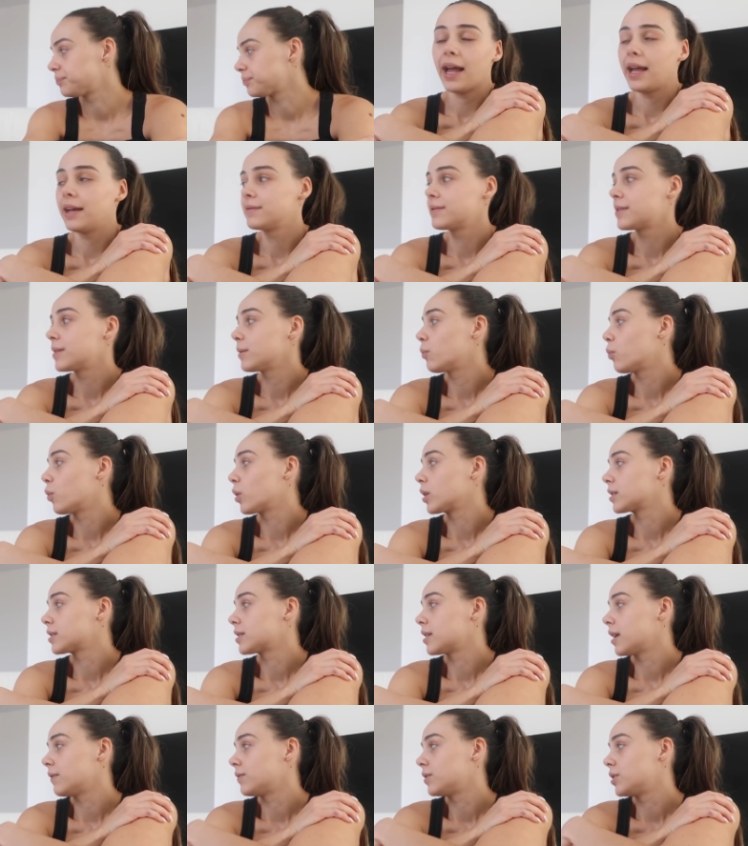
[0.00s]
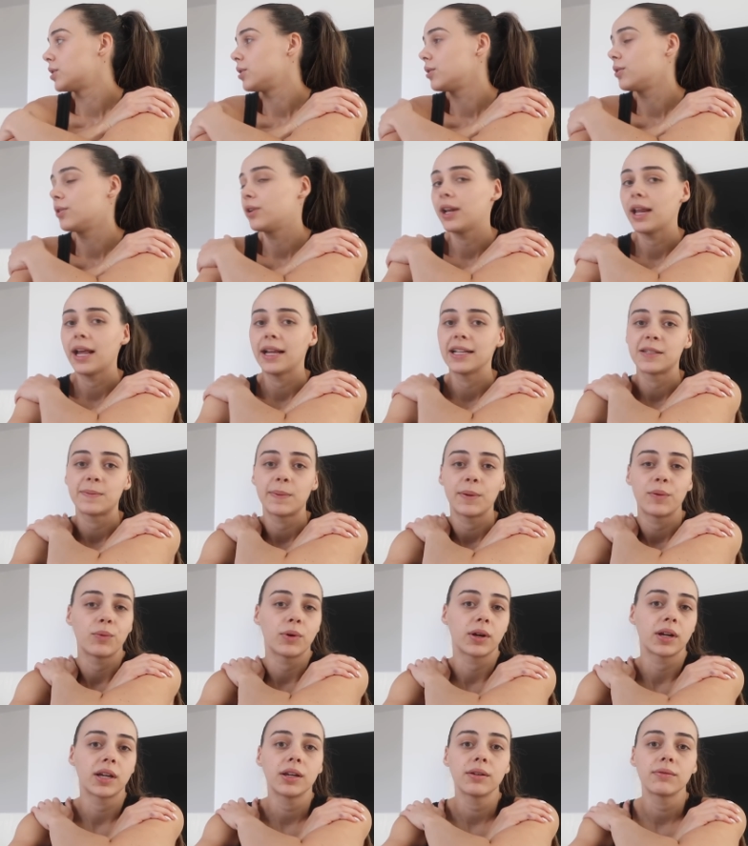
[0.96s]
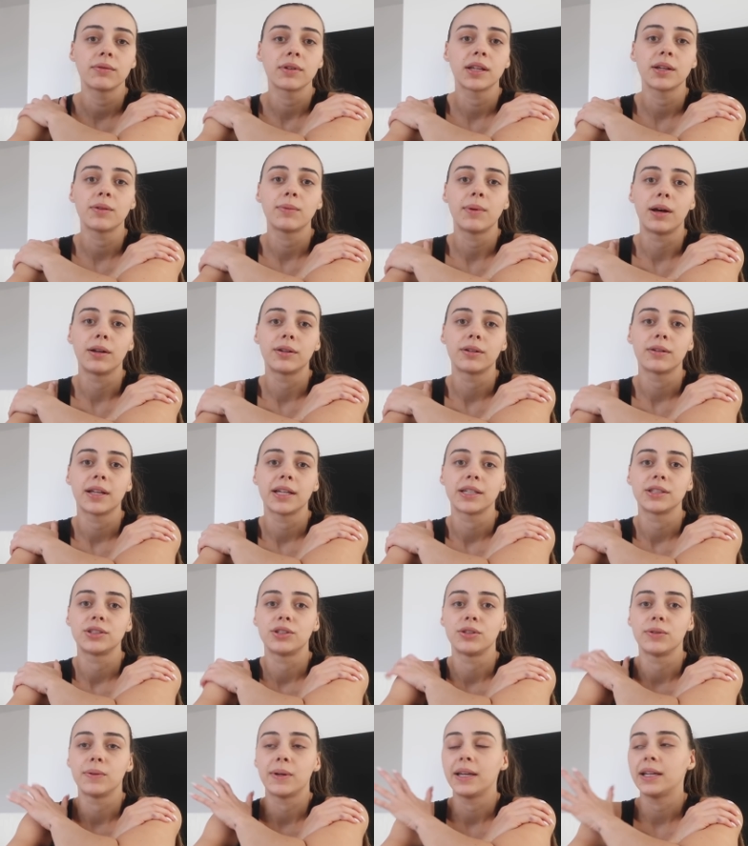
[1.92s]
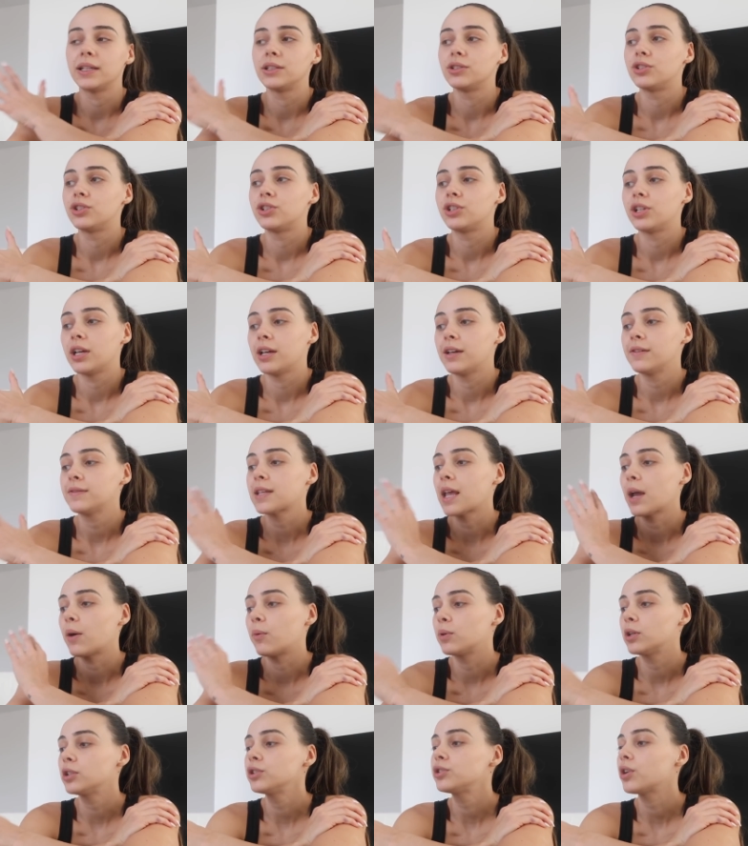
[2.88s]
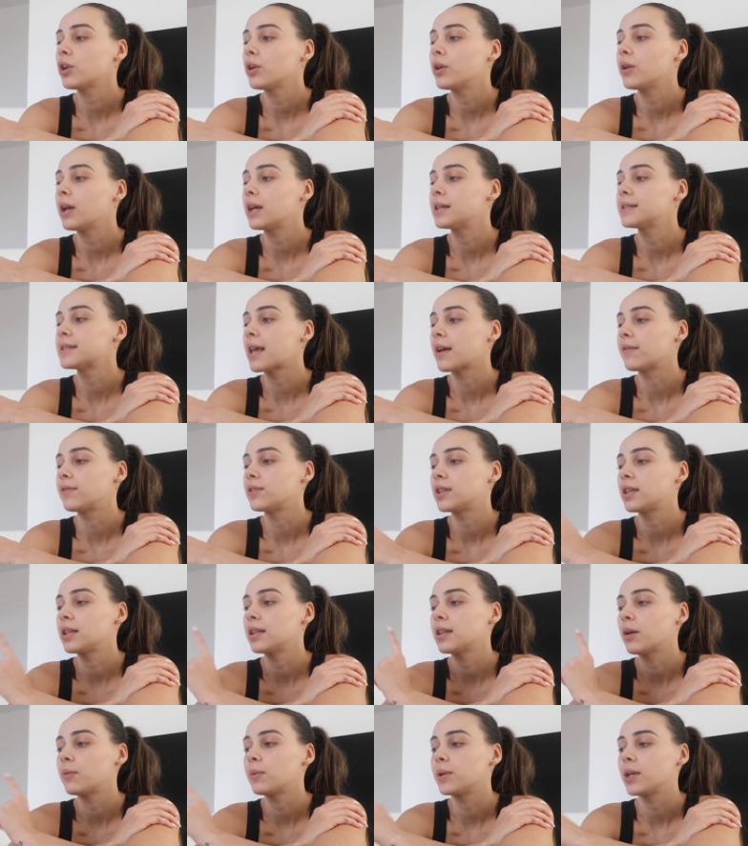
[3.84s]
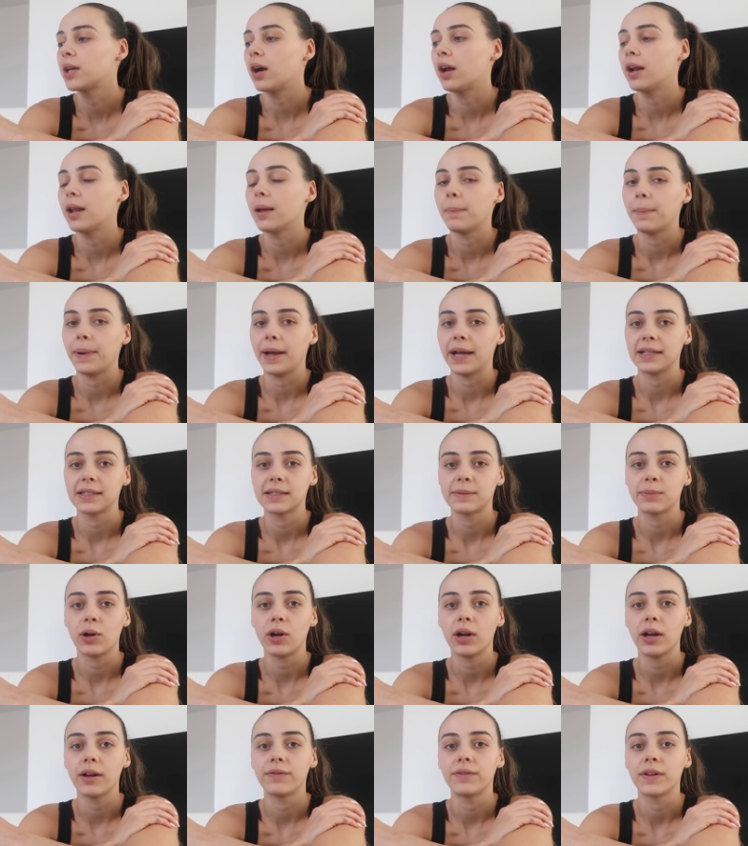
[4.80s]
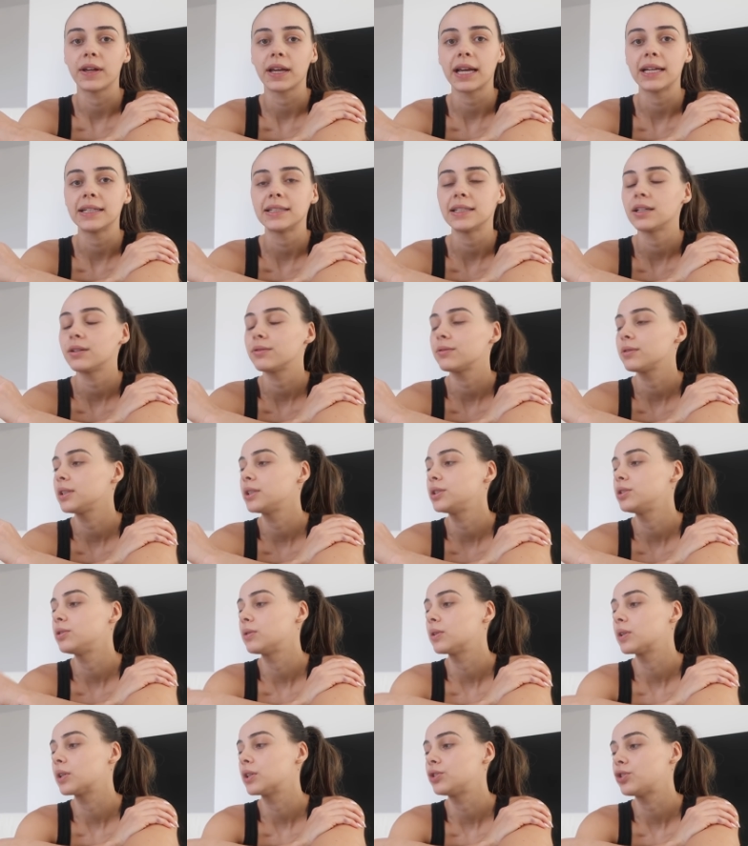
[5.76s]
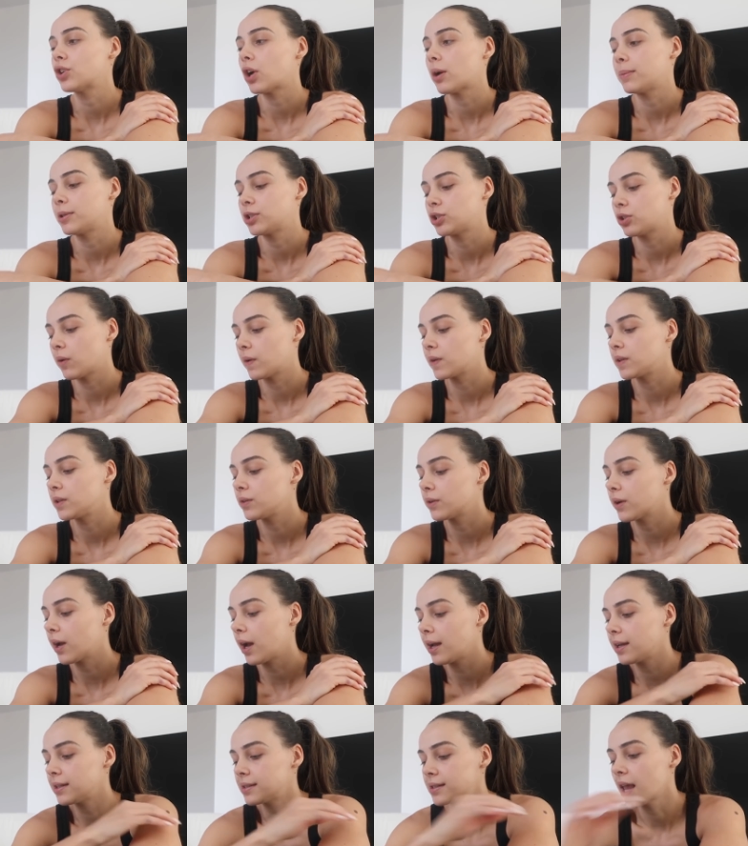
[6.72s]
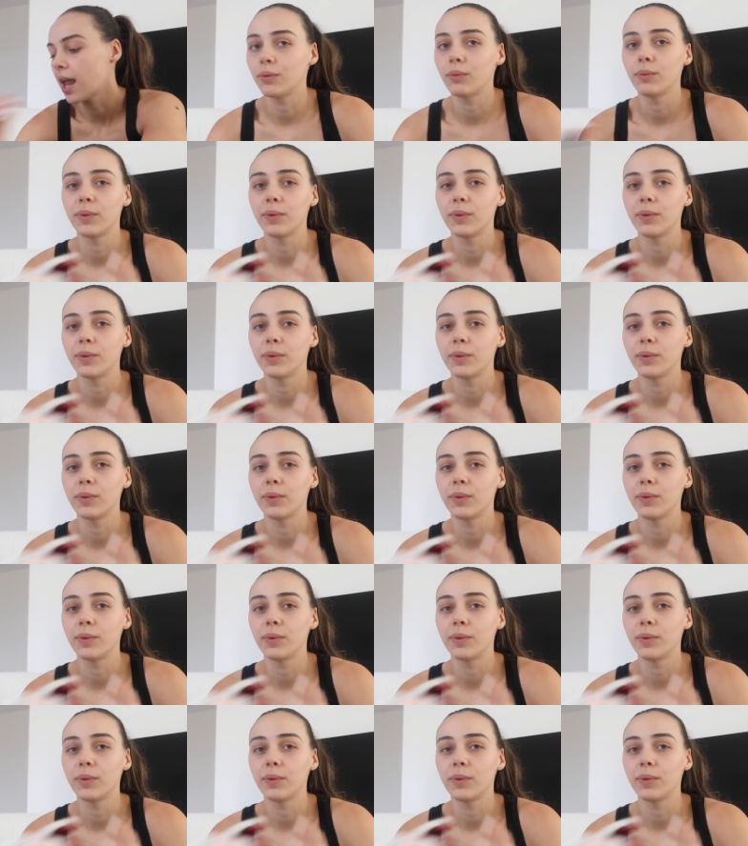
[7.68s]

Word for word: I have some work stuff to do today. It's been working really well to like do it in shifts. I want to show you guys everything that we got at PetSmart. I feel like I didn't really do a good job at showing you guys.